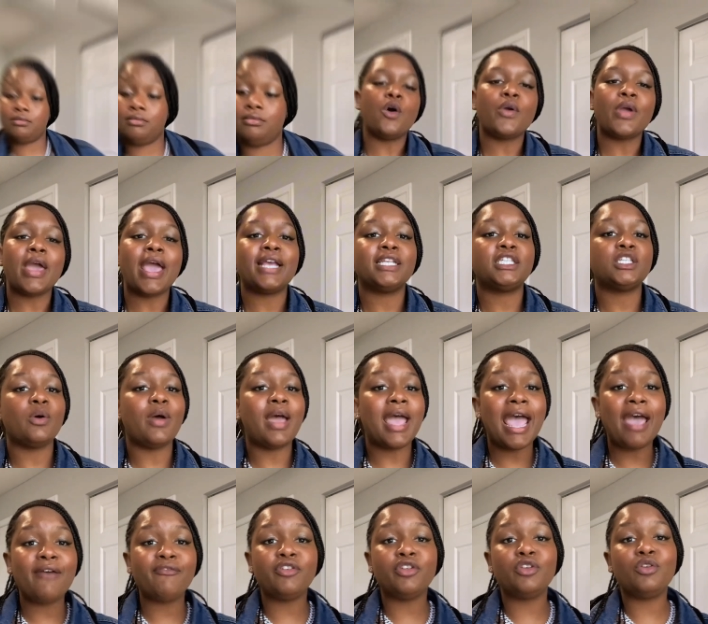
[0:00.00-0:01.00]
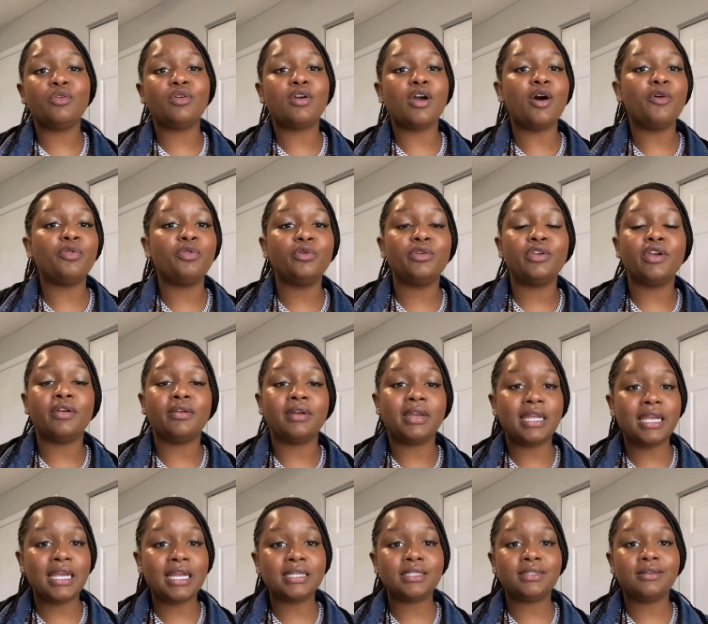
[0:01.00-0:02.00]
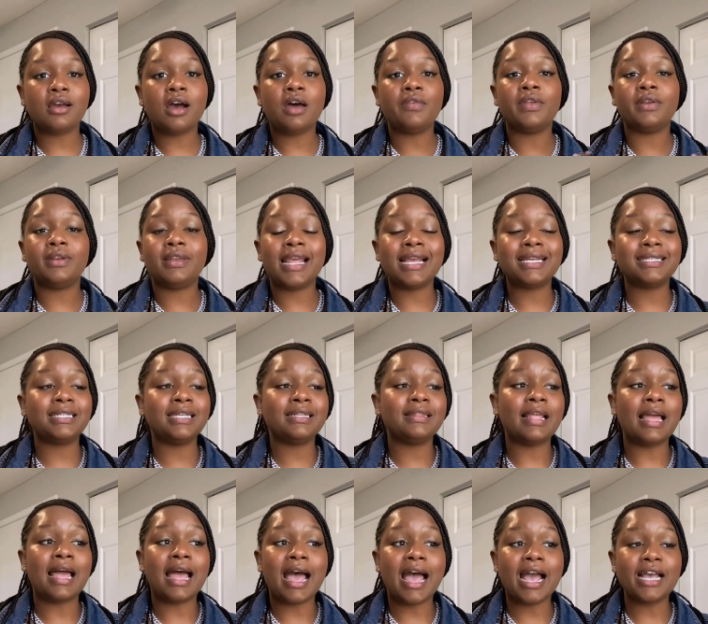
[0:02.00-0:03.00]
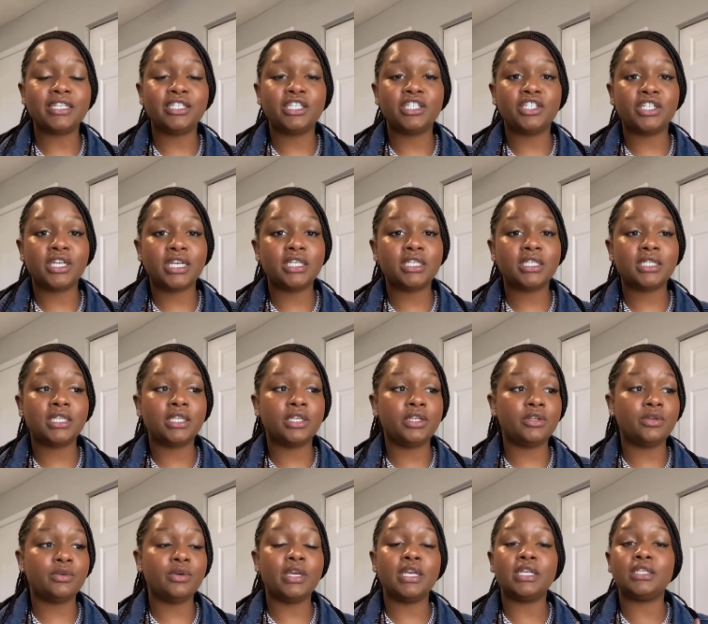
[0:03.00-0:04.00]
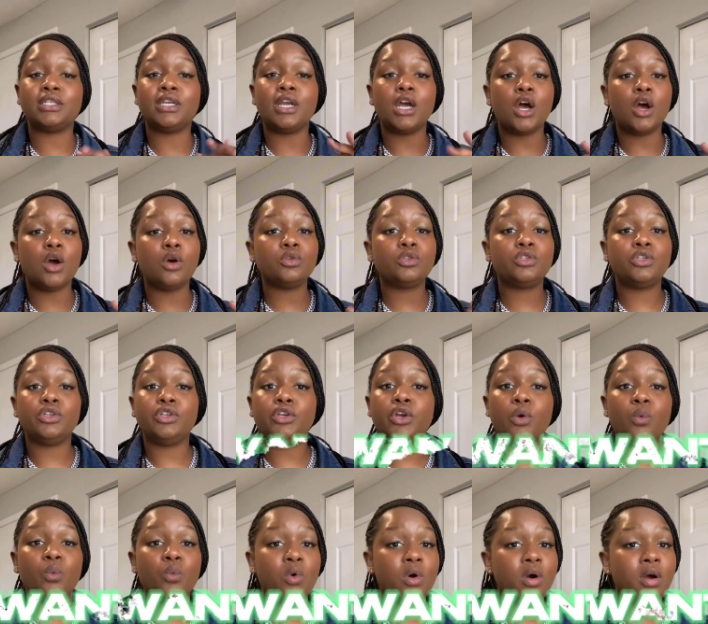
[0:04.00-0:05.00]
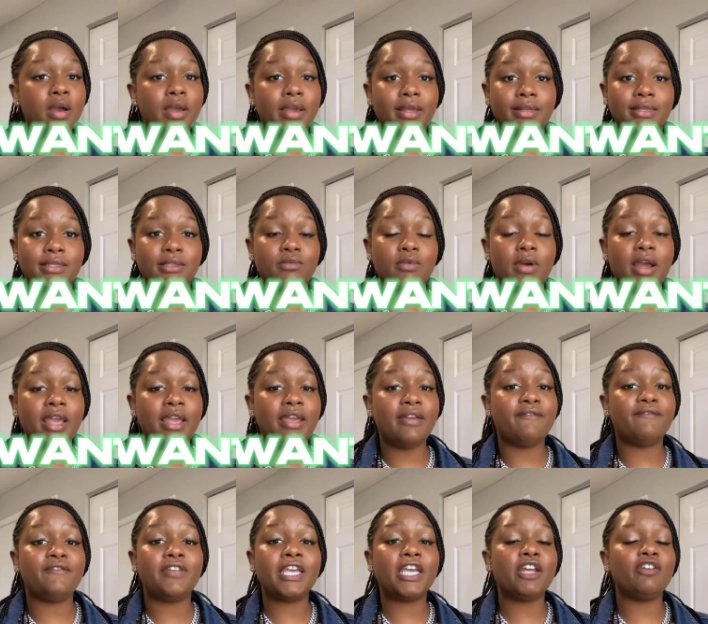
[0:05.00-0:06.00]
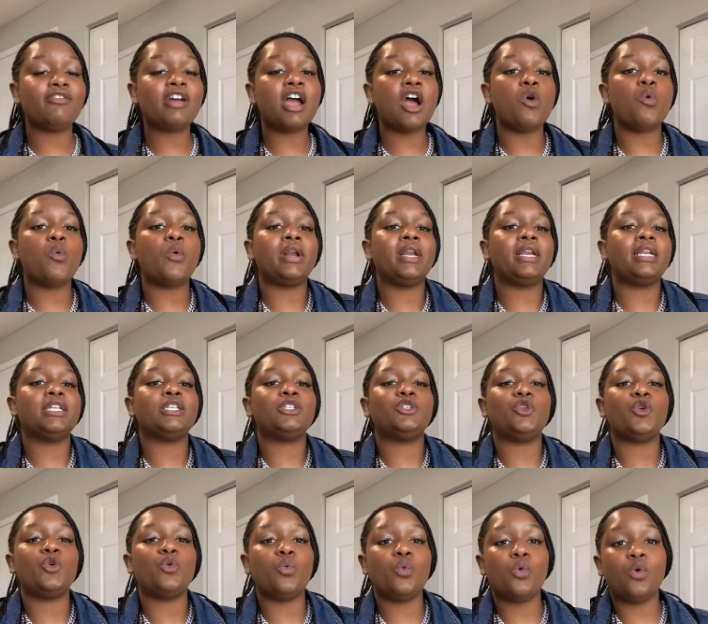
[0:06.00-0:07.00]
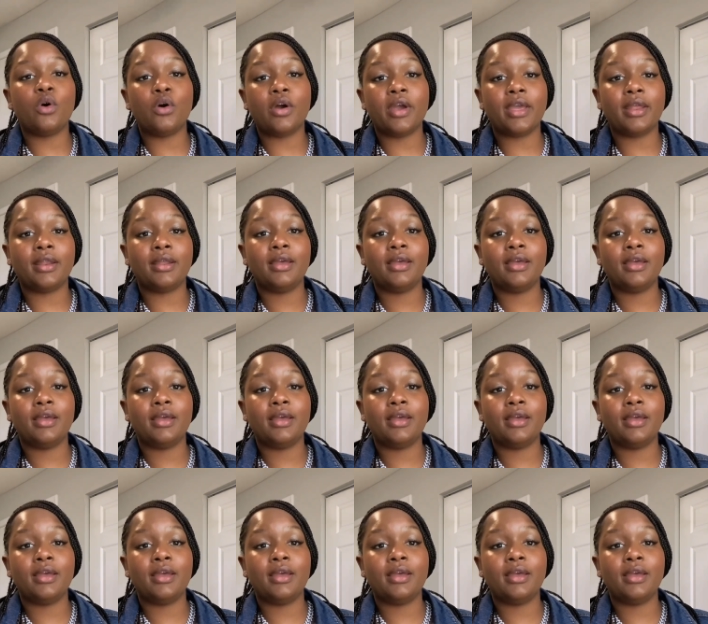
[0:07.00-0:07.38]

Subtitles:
Okay, so after you go through your needs, y'all, the next thing that I suggest to do is go to your wants, right? Figure out what it is you want.